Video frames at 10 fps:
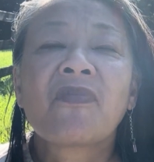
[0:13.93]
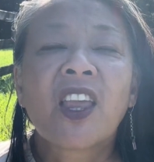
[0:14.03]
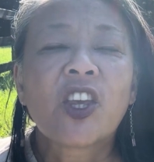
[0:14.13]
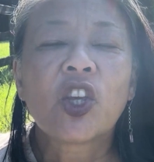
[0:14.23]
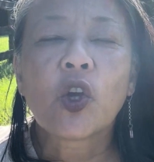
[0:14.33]

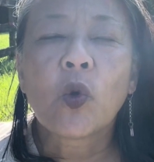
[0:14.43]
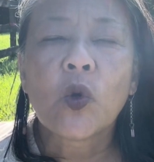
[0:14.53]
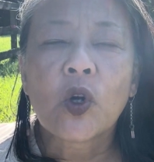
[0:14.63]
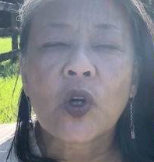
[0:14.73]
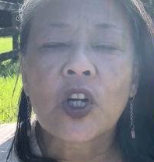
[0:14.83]

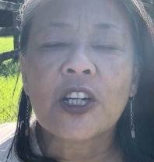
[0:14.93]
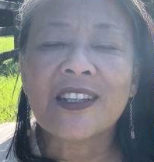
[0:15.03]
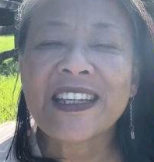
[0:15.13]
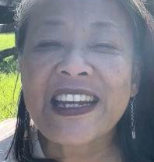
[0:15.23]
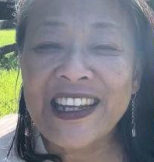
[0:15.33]
your
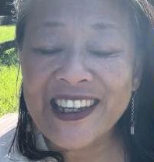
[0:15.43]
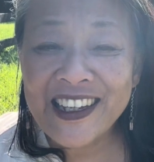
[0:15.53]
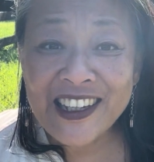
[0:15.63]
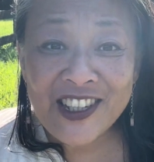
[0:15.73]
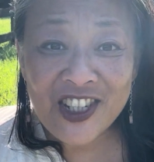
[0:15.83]

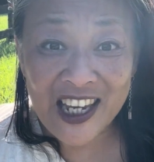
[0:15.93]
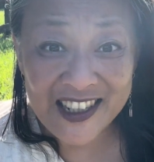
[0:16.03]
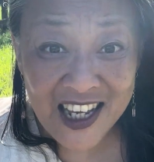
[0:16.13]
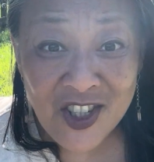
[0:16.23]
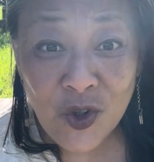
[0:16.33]
lineage,
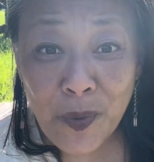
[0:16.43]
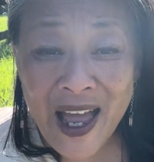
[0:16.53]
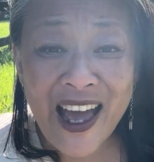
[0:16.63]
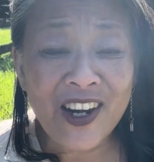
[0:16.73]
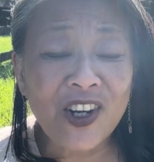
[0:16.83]
ancestral
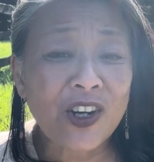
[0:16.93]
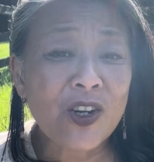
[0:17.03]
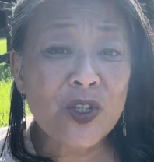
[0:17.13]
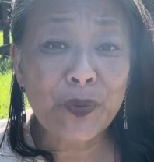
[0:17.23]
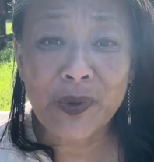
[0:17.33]

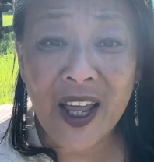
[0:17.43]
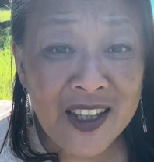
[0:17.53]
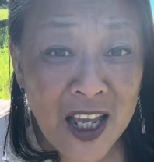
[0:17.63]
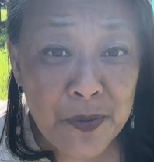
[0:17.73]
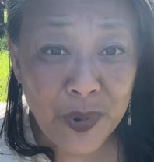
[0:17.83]
patterns,
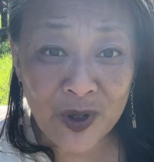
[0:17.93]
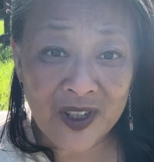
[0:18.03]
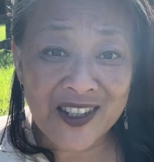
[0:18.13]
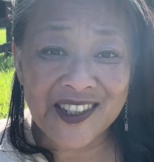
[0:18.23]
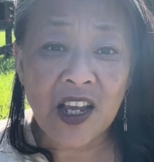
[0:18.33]
bloodline
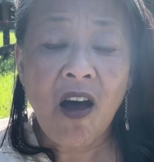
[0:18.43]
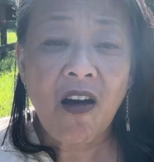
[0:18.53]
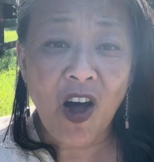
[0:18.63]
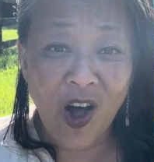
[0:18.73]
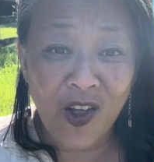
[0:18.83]
burdens,
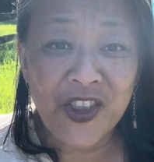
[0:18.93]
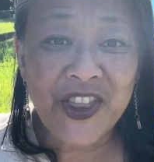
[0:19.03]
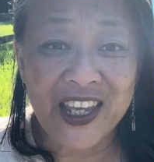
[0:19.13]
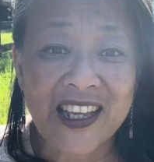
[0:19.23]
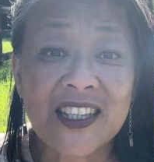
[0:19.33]
all the
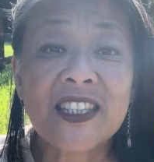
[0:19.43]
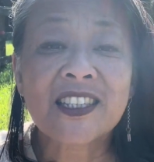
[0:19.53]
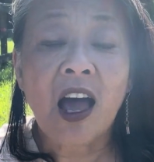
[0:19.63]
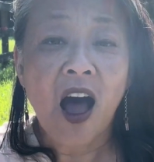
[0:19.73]
things.